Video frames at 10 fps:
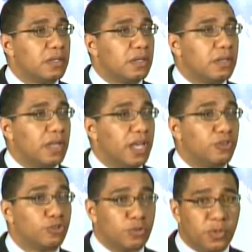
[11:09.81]

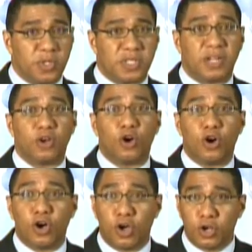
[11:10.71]
ensures that
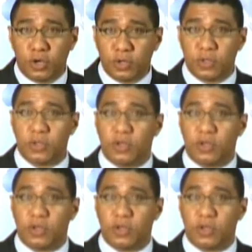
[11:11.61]
all our